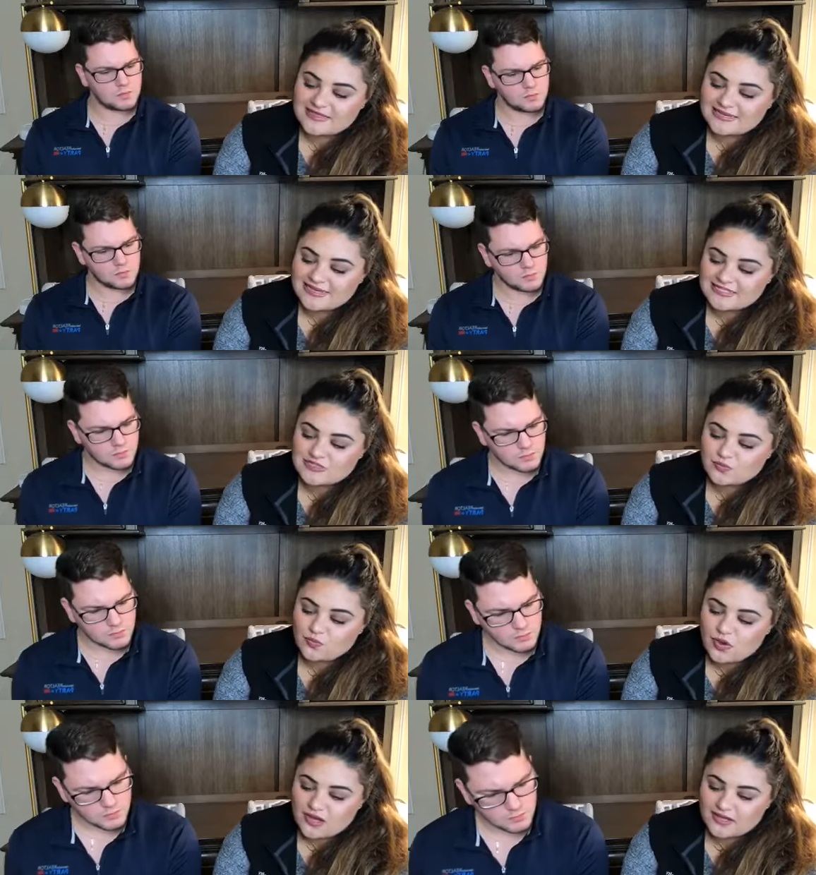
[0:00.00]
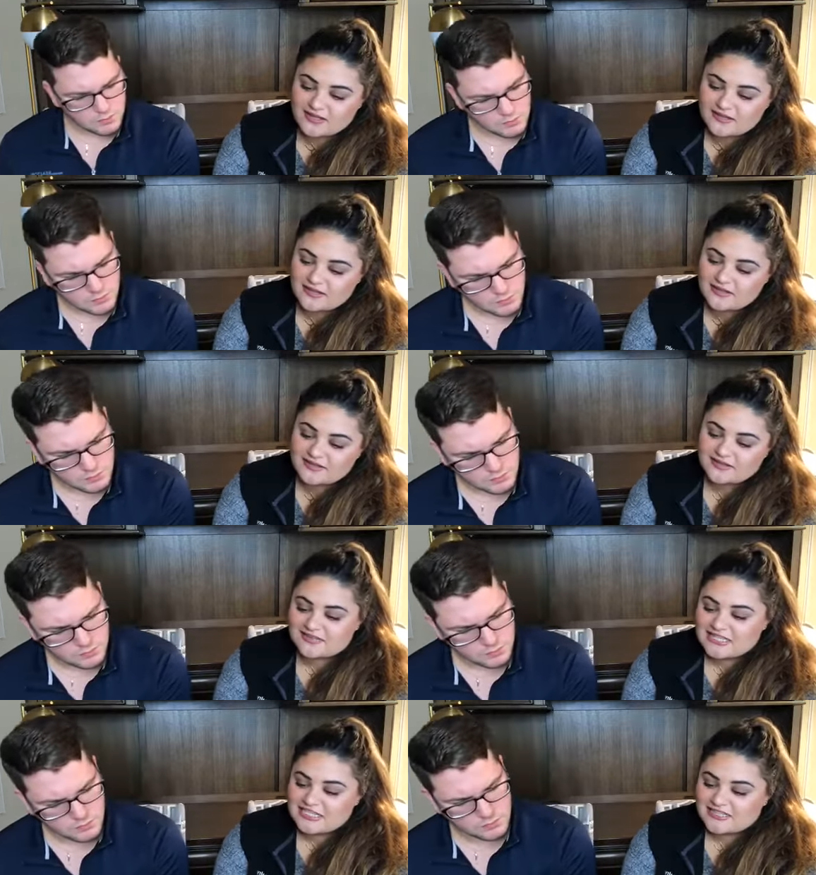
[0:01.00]
Speaker 1: the next one,
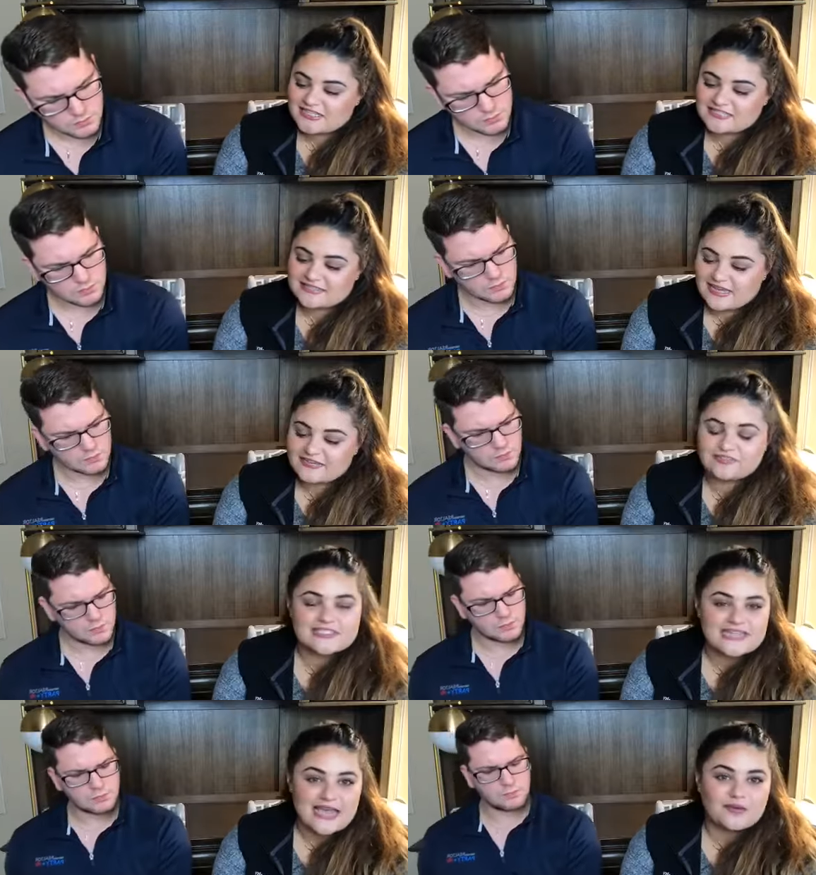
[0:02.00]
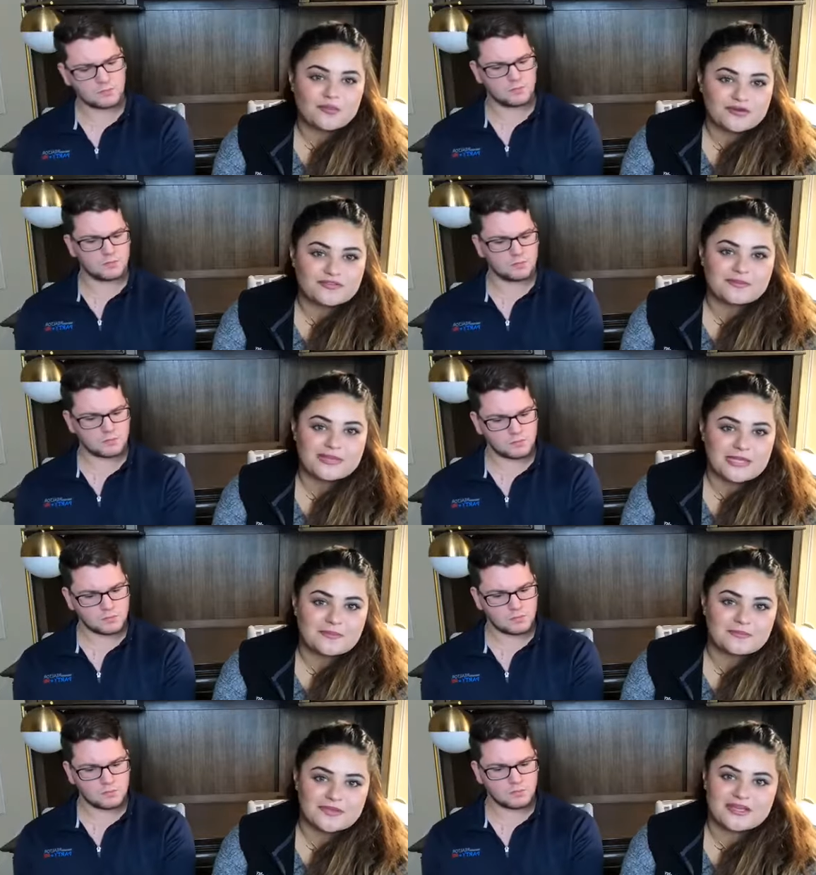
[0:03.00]
this is kind of a sad one for me
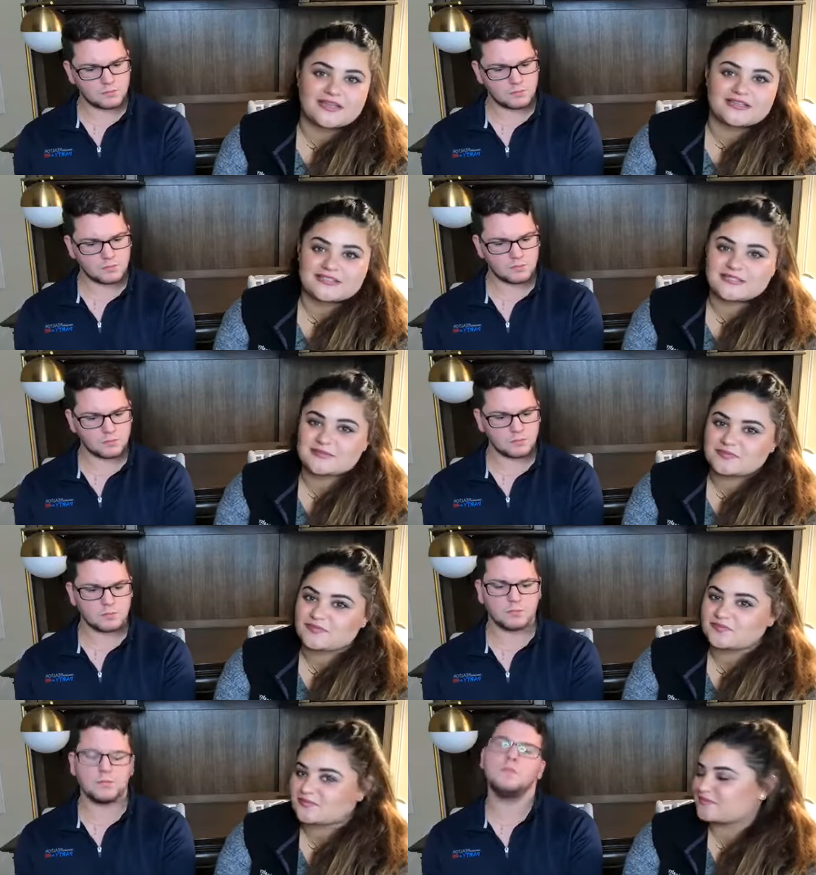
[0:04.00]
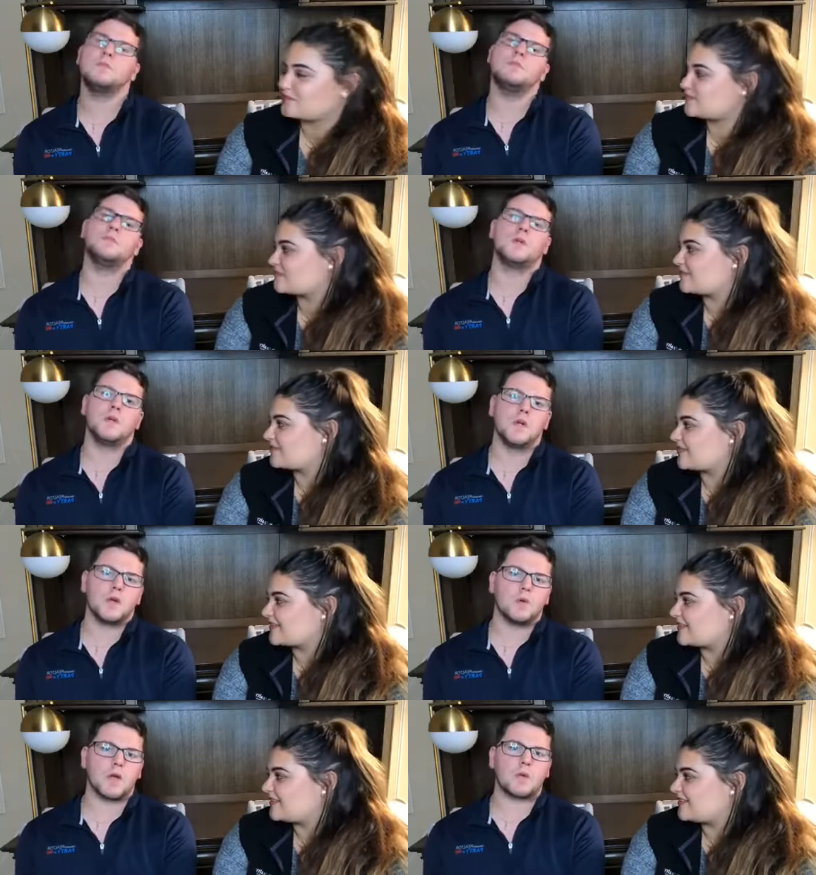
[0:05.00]
because.
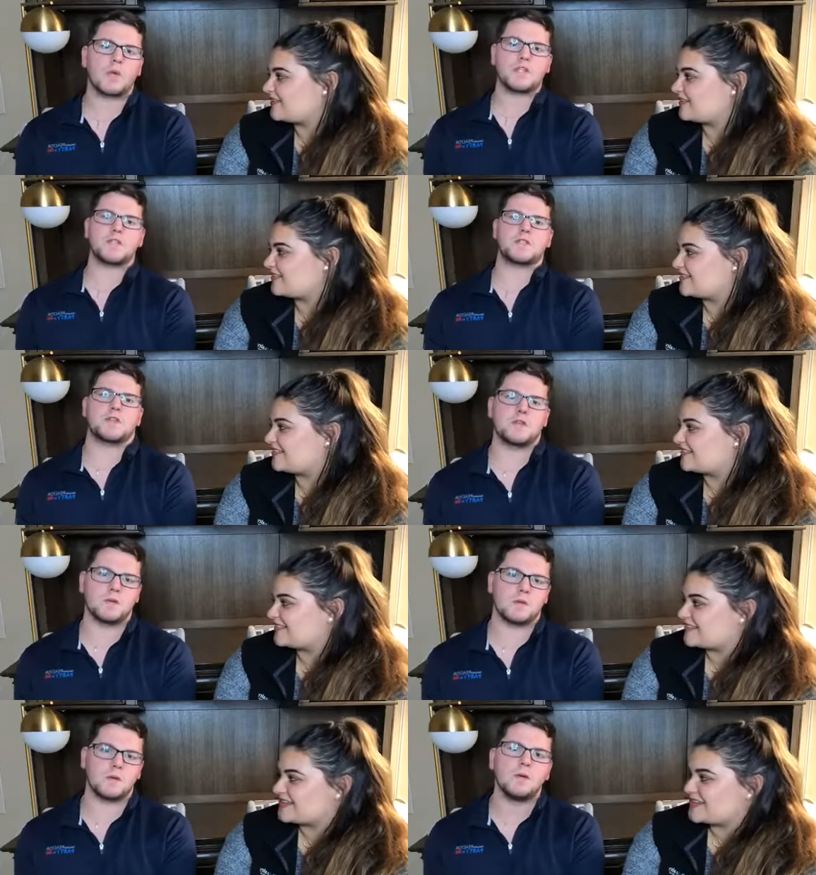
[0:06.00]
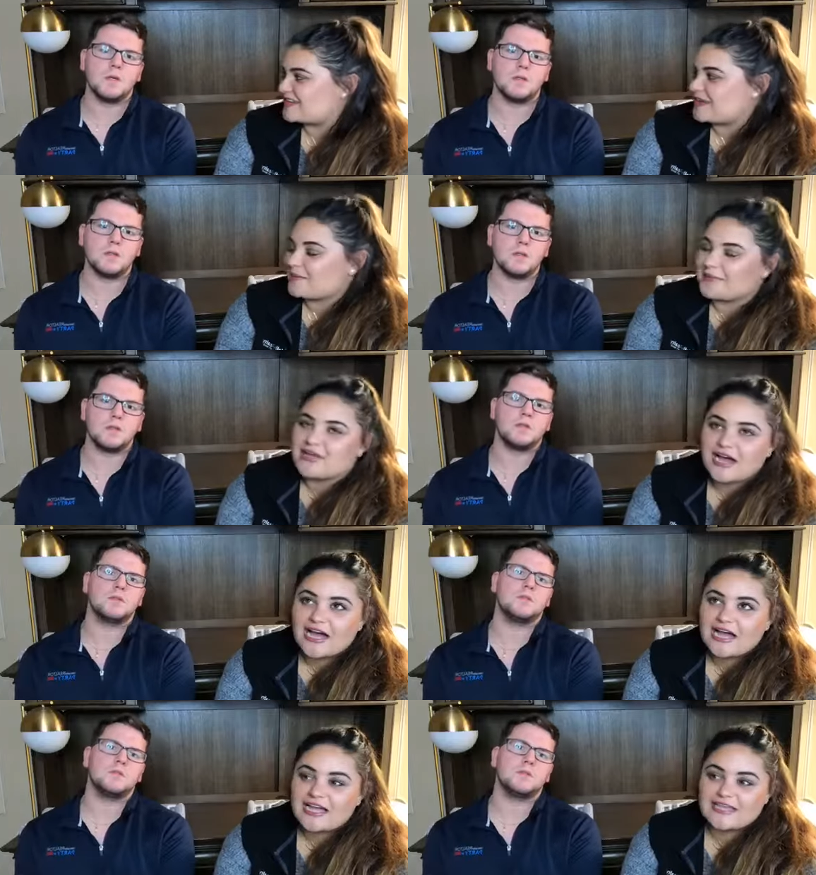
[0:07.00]
Speaker 2: What did we just do?
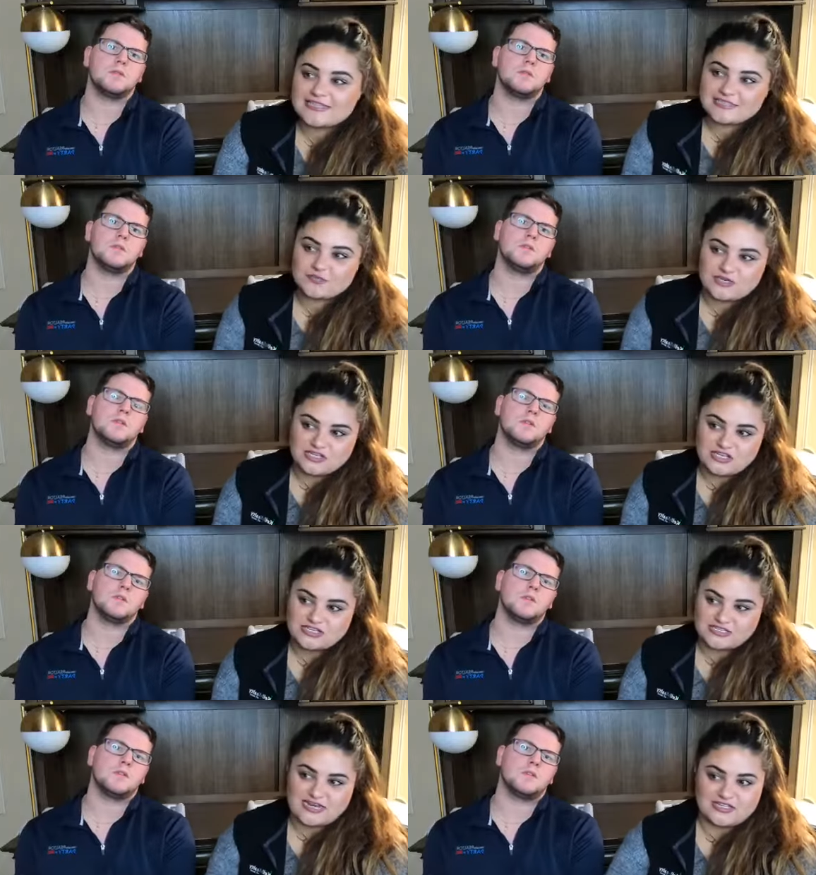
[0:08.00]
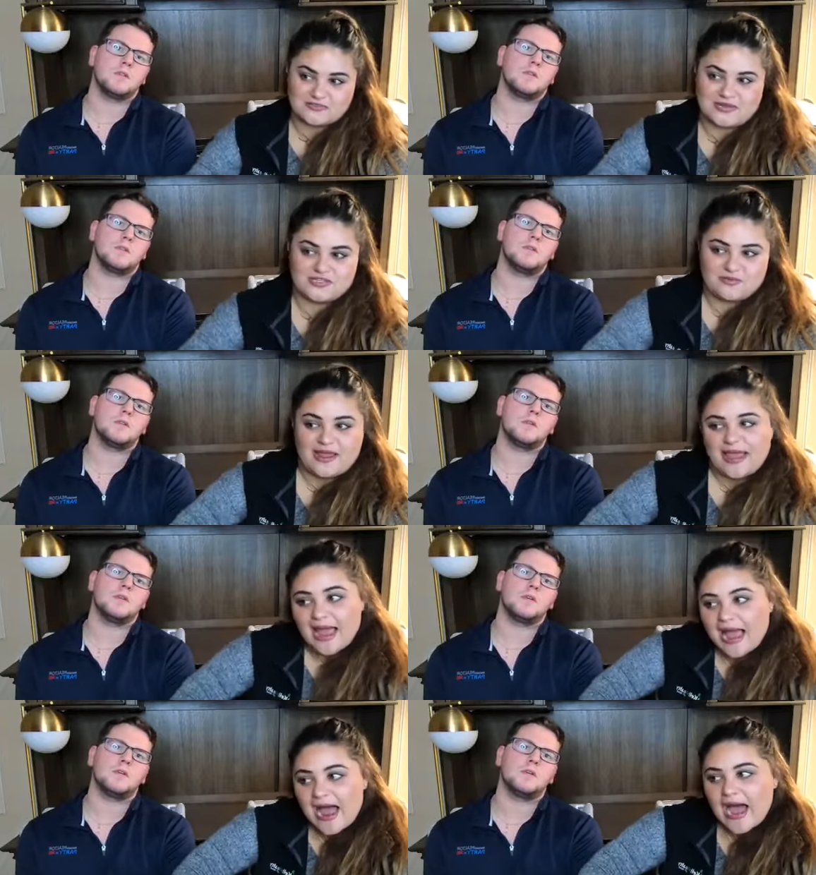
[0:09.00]
Speaker 1: Because we just, I just made you buy a
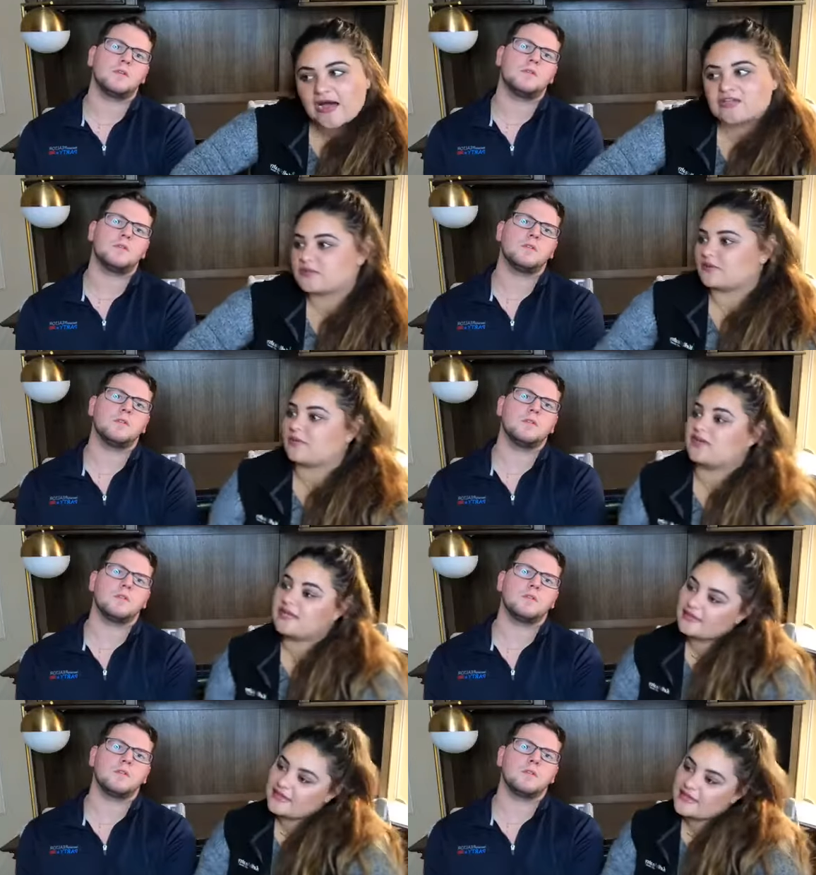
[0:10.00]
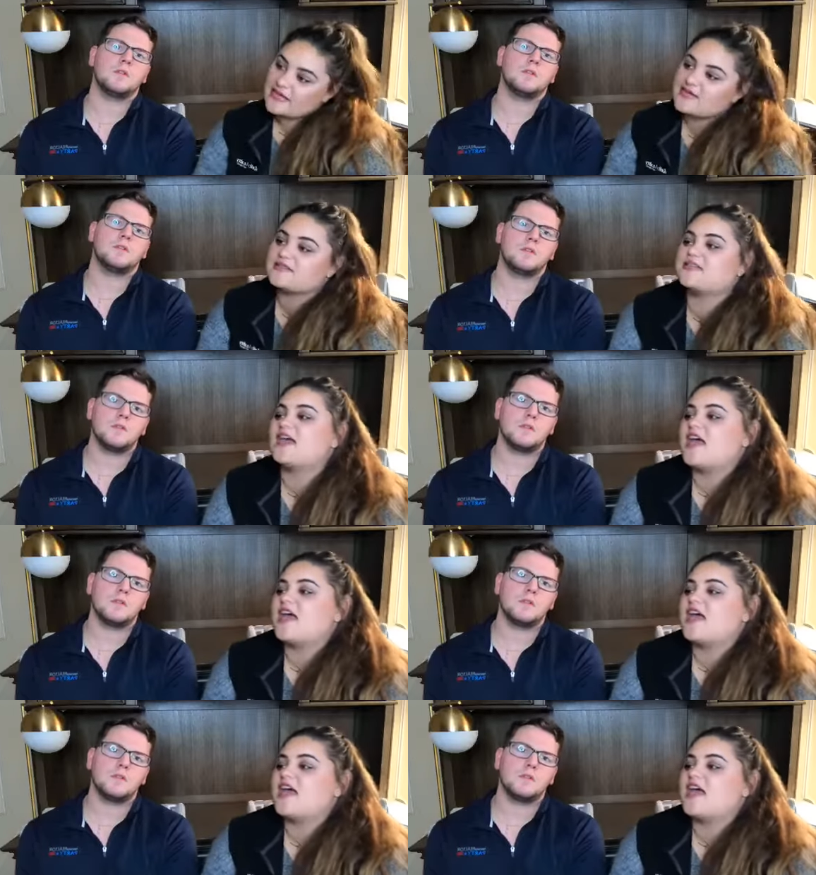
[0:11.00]
house with one of these.